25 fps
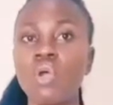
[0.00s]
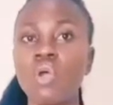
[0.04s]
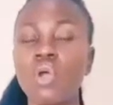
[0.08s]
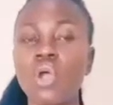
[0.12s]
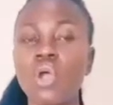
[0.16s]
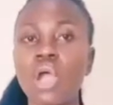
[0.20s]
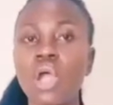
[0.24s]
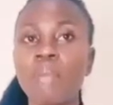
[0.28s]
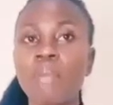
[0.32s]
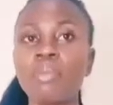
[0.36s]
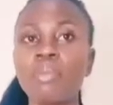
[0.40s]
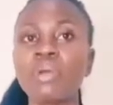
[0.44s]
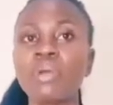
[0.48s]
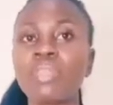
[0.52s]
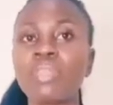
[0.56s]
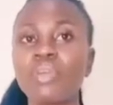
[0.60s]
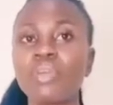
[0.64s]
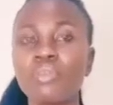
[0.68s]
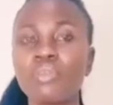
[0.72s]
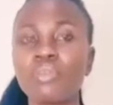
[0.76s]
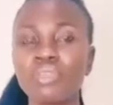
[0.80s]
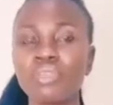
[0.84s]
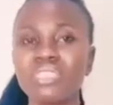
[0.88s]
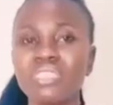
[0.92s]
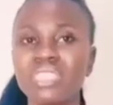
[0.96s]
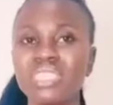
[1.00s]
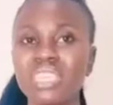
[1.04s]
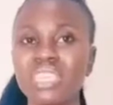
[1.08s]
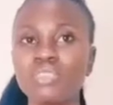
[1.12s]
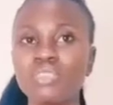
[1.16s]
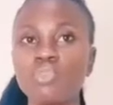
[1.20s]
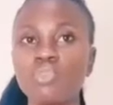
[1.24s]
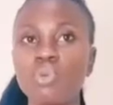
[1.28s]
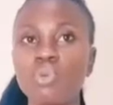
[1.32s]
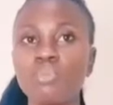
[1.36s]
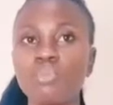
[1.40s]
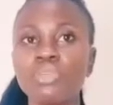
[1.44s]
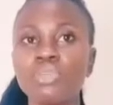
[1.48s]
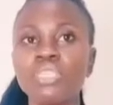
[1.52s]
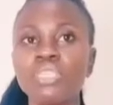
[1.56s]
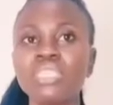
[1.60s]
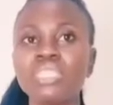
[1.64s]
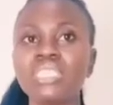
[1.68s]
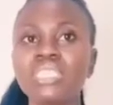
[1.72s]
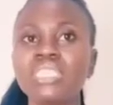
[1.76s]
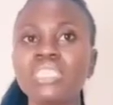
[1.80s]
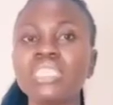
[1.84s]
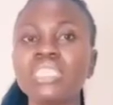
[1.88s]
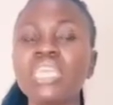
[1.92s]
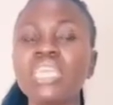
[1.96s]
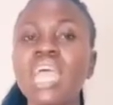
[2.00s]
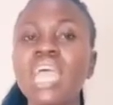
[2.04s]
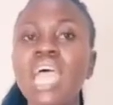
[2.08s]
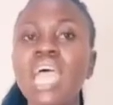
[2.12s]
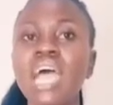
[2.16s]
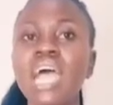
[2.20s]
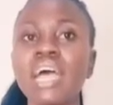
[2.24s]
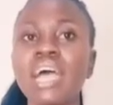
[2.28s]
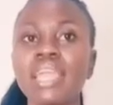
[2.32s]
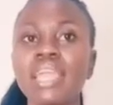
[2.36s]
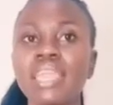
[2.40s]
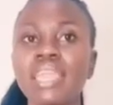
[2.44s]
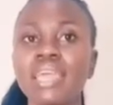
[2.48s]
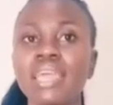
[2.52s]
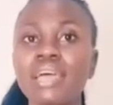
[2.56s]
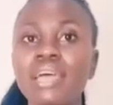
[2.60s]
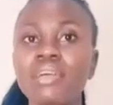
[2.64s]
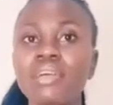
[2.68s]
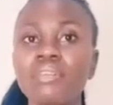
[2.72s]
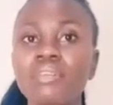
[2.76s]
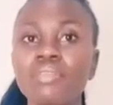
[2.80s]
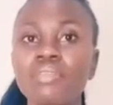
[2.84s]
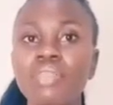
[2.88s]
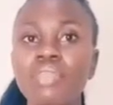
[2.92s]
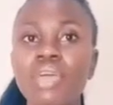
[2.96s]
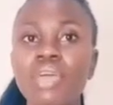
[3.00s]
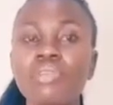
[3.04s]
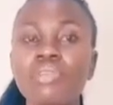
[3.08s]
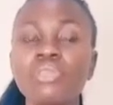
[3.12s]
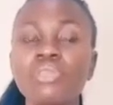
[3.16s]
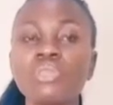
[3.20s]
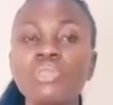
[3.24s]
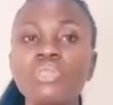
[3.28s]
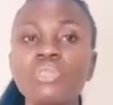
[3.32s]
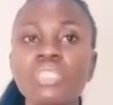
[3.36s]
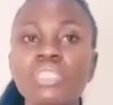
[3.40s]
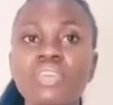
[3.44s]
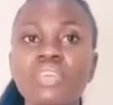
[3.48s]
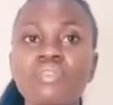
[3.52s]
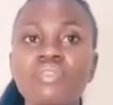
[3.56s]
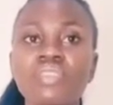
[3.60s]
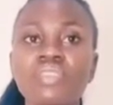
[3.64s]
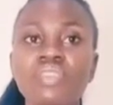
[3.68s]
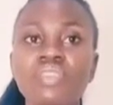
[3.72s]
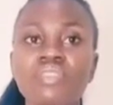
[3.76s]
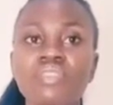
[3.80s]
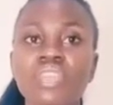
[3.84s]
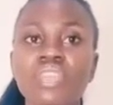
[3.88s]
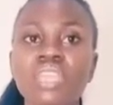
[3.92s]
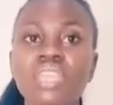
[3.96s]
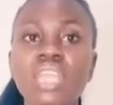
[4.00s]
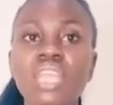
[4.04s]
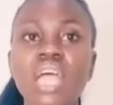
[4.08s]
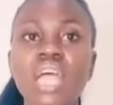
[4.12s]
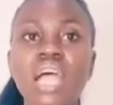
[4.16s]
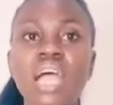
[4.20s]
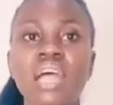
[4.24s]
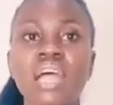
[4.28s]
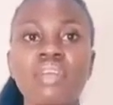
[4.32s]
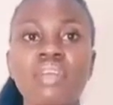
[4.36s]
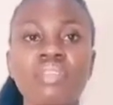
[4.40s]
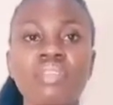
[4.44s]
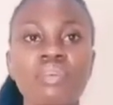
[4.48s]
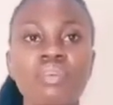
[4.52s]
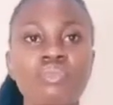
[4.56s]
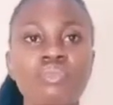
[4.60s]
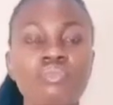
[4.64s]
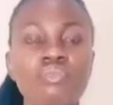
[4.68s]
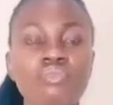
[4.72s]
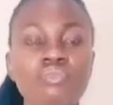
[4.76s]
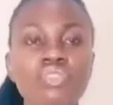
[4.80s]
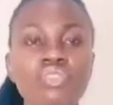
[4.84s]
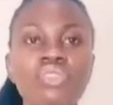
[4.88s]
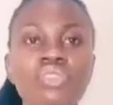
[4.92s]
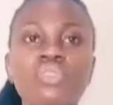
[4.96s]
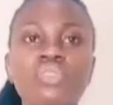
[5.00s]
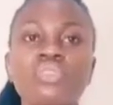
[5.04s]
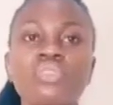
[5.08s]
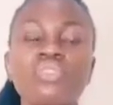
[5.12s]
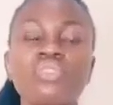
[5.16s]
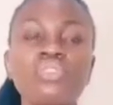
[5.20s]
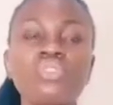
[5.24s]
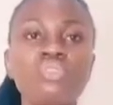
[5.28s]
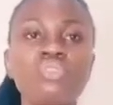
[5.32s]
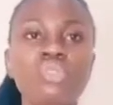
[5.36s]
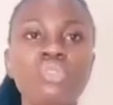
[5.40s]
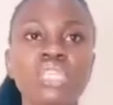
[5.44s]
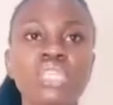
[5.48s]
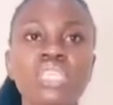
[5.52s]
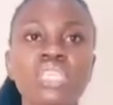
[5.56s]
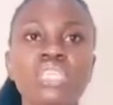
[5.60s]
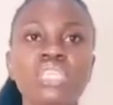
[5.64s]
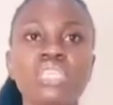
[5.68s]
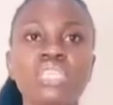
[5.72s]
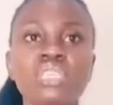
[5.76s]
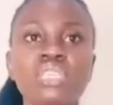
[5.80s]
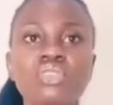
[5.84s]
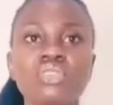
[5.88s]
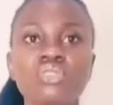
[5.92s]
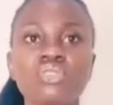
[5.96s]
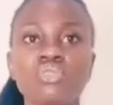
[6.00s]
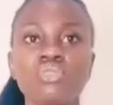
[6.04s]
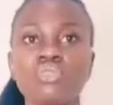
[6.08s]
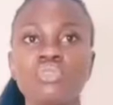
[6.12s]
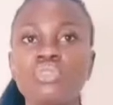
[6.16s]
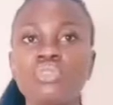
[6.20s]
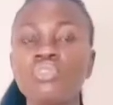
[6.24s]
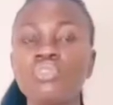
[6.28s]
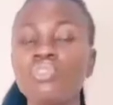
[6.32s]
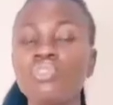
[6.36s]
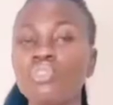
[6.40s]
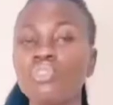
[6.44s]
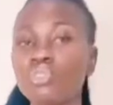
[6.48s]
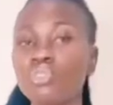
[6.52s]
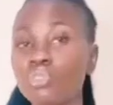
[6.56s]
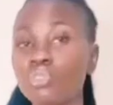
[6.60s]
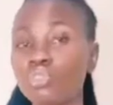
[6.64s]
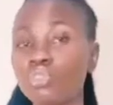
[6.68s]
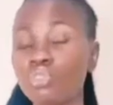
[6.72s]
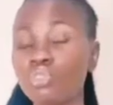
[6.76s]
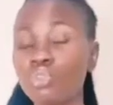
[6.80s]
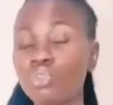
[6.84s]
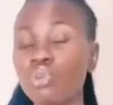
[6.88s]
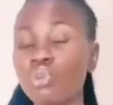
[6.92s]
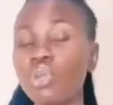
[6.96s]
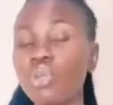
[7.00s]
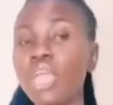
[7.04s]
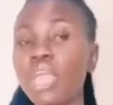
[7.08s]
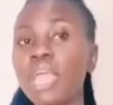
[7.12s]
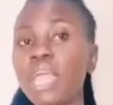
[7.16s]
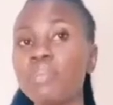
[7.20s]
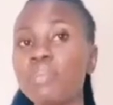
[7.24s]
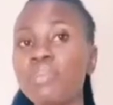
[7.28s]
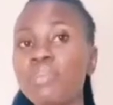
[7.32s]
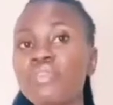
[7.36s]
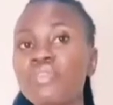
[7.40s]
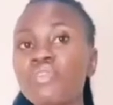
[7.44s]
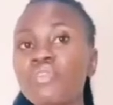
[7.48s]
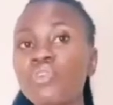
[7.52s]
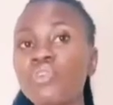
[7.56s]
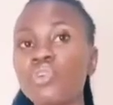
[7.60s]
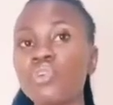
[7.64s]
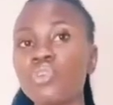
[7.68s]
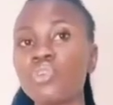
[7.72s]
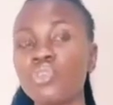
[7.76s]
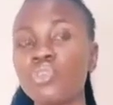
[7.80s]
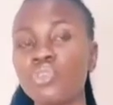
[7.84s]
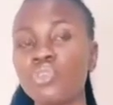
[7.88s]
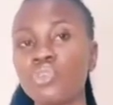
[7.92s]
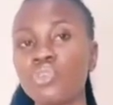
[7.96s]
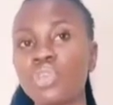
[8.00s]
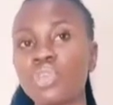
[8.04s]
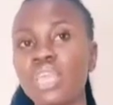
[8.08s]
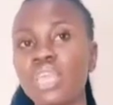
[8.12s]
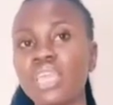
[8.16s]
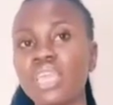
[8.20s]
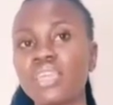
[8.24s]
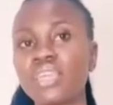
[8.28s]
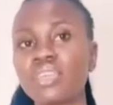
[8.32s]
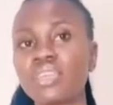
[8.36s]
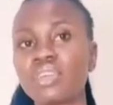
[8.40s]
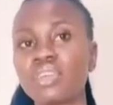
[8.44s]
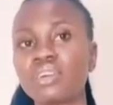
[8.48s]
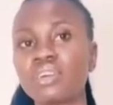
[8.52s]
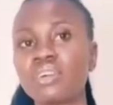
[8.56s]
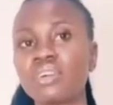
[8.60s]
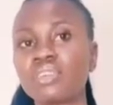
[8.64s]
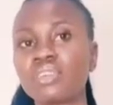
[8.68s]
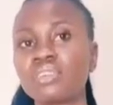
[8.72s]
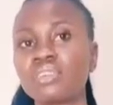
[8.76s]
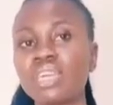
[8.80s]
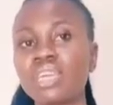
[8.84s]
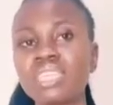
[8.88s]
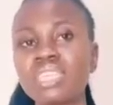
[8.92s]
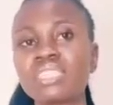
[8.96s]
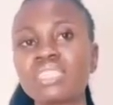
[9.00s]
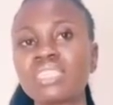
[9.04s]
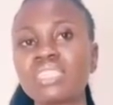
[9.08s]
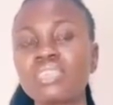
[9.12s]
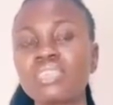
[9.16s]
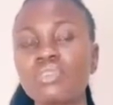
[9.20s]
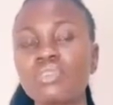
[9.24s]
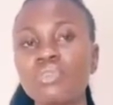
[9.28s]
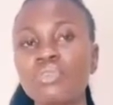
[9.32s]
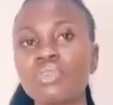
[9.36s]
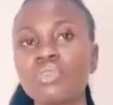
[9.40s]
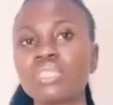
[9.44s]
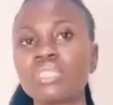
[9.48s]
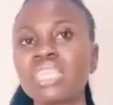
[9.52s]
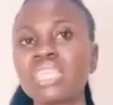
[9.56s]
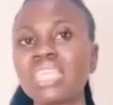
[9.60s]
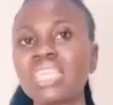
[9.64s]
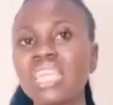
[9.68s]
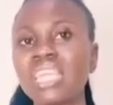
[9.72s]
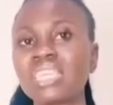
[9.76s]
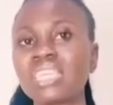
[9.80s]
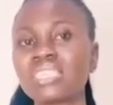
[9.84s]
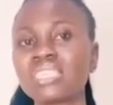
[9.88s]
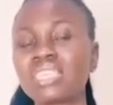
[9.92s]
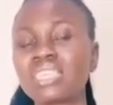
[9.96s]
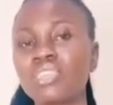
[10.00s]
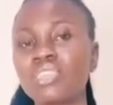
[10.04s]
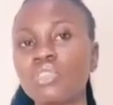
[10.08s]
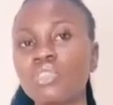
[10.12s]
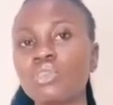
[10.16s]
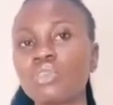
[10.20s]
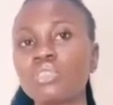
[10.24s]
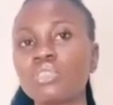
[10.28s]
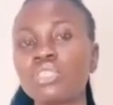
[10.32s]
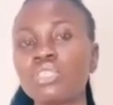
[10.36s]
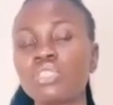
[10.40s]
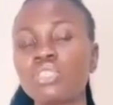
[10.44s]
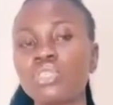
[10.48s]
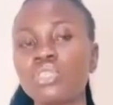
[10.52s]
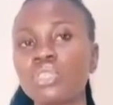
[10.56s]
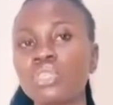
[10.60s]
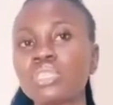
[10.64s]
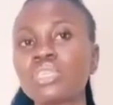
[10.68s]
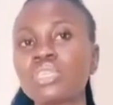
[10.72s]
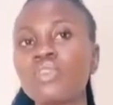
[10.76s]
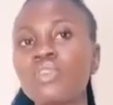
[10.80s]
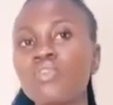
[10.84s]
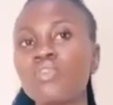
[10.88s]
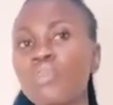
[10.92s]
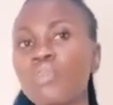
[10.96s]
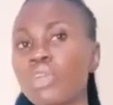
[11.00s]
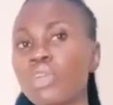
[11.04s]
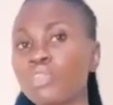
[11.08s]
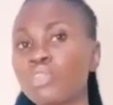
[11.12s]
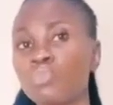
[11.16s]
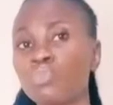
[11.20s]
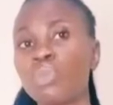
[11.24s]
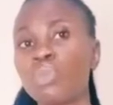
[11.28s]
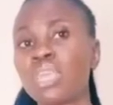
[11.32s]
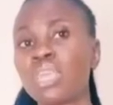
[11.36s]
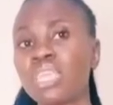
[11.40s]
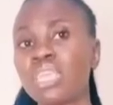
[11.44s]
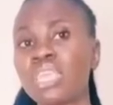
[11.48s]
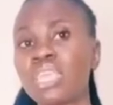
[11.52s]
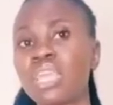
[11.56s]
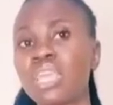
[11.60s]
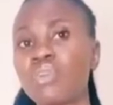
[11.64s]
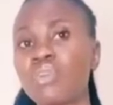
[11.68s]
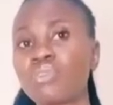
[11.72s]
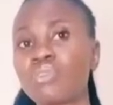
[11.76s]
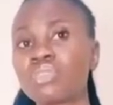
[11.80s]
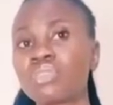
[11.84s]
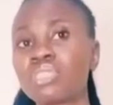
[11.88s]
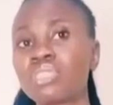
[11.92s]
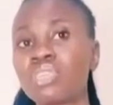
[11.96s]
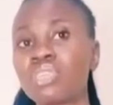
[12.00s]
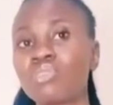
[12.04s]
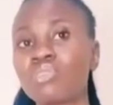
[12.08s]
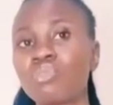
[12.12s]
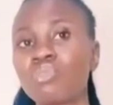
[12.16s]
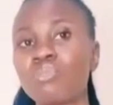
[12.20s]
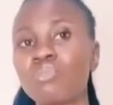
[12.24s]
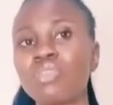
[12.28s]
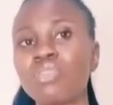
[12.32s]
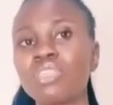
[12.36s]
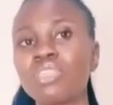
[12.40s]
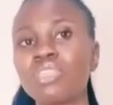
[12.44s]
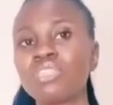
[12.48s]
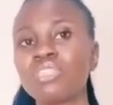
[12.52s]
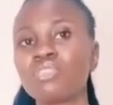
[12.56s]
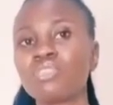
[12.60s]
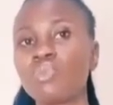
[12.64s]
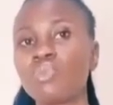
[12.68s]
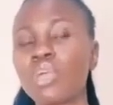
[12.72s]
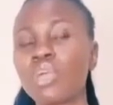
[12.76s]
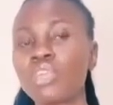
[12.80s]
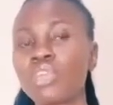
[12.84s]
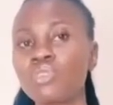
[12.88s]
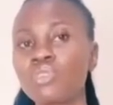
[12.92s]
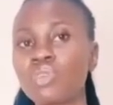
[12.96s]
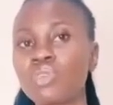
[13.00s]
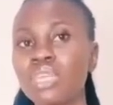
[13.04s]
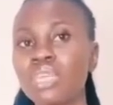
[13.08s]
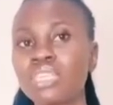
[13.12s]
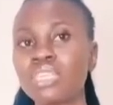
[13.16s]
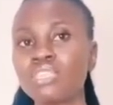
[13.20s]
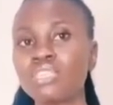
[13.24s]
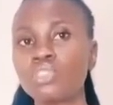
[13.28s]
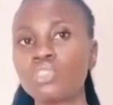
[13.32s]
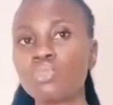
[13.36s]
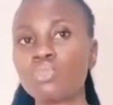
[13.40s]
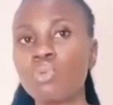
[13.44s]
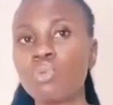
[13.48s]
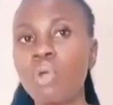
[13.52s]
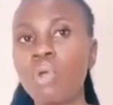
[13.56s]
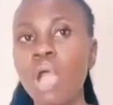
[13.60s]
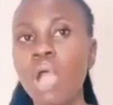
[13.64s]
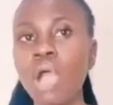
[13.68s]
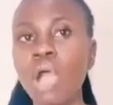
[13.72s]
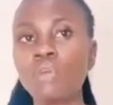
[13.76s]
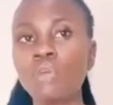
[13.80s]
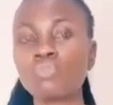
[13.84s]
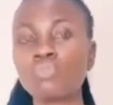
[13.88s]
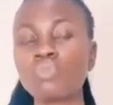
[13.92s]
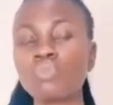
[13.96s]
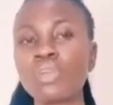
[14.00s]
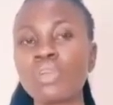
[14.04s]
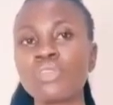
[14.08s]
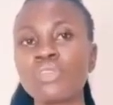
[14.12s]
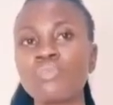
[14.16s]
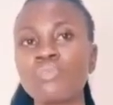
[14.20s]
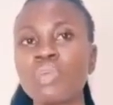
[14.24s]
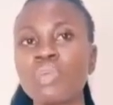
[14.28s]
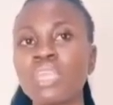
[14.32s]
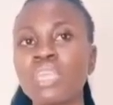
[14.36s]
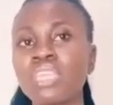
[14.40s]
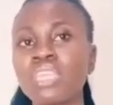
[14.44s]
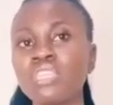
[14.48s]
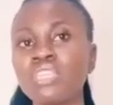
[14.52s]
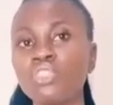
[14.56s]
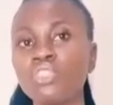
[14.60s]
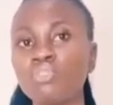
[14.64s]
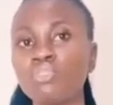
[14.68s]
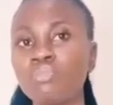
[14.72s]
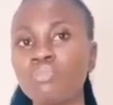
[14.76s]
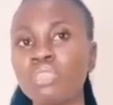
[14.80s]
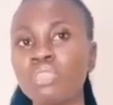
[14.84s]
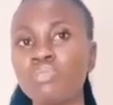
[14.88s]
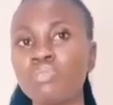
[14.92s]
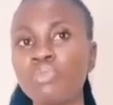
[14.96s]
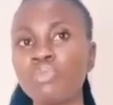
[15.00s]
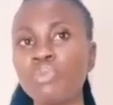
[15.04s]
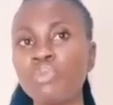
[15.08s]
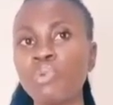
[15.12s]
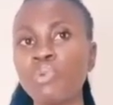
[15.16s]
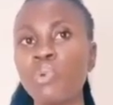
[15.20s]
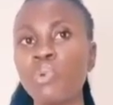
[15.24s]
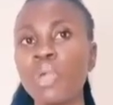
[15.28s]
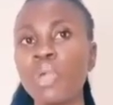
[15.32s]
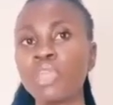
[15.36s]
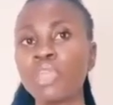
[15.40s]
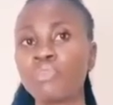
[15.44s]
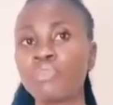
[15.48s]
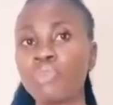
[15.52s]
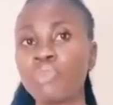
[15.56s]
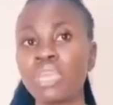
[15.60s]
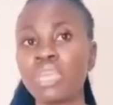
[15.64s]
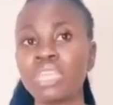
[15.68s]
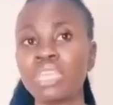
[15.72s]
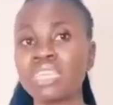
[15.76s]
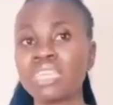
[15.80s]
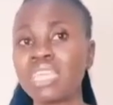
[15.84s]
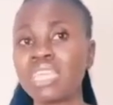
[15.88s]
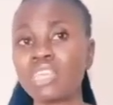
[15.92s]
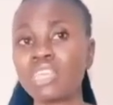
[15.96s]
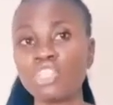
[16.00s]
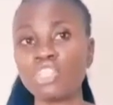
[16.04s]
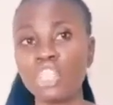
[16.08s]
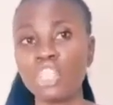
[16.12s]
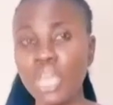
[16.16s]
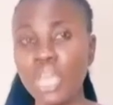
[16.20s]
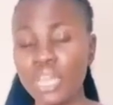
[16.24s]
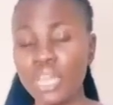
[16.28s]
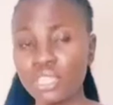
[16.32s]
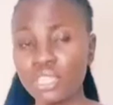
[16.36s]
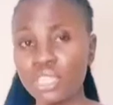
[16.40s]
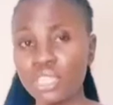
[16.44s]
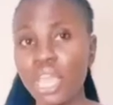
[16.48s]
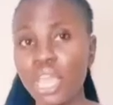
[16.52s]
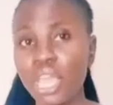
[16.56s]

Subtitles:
about the Christian community, and the reasons I've given are the reasons you need to know before you start asking yourself, why do I need a Christian community? Why do I need to go out? Why do I need to meet people? Why do I need a church?